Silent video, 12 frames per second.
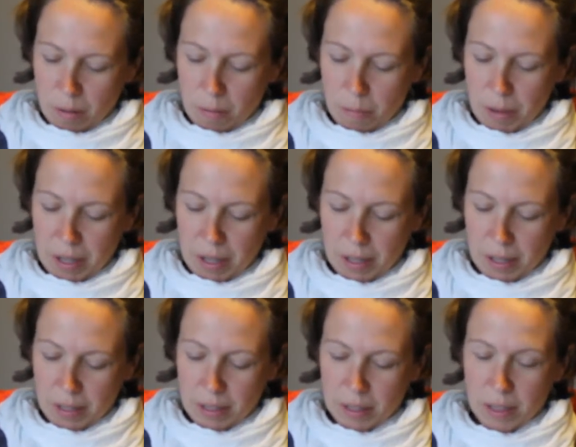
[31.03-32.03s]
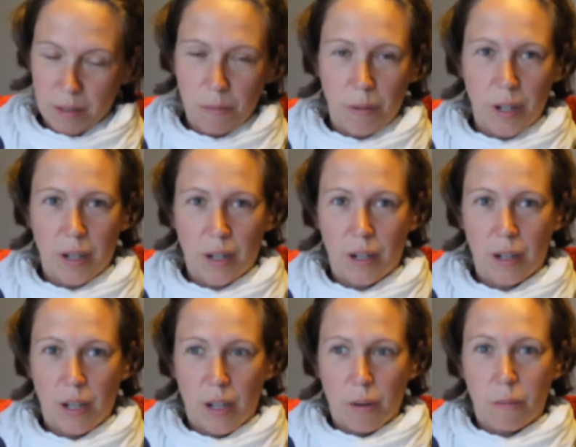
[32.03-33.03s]
Because
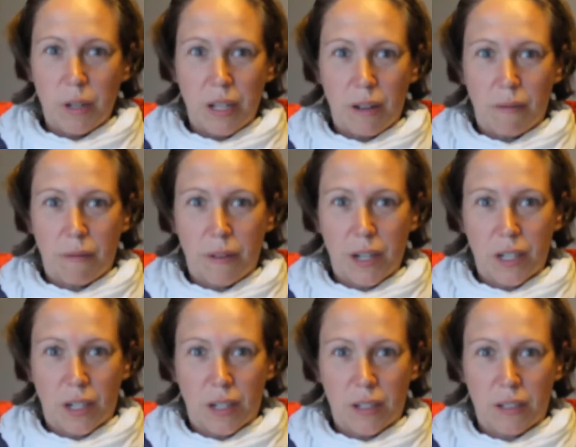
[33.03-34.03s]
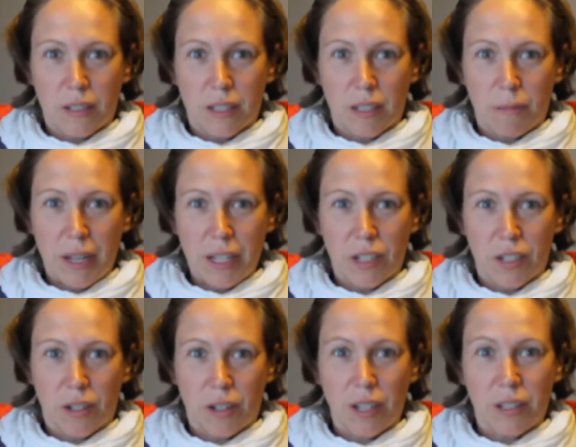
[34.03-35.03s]
we didn't finish our
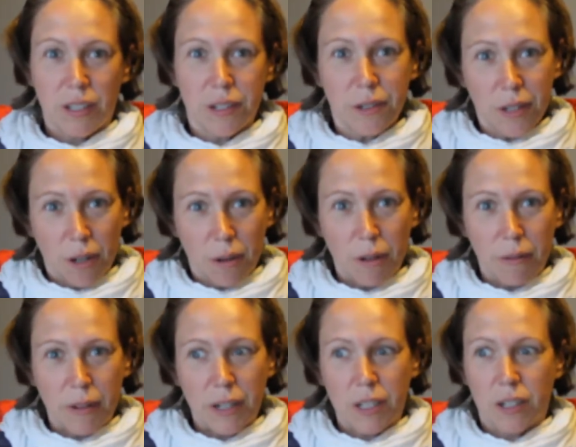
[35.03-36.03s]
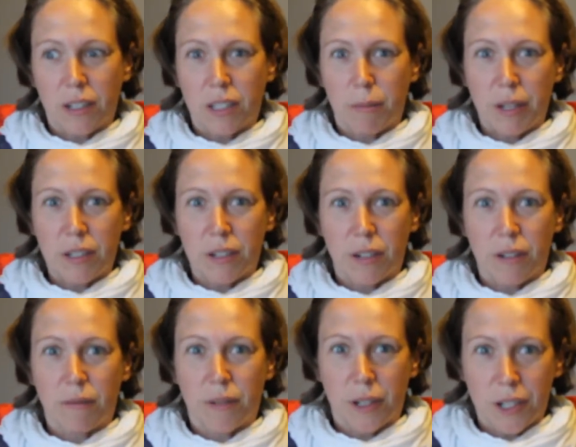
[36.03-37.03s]
semester in studio, we finished our semester
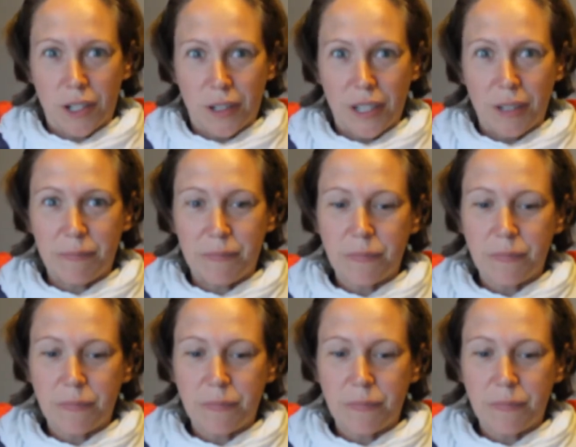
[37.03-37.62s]
virtually.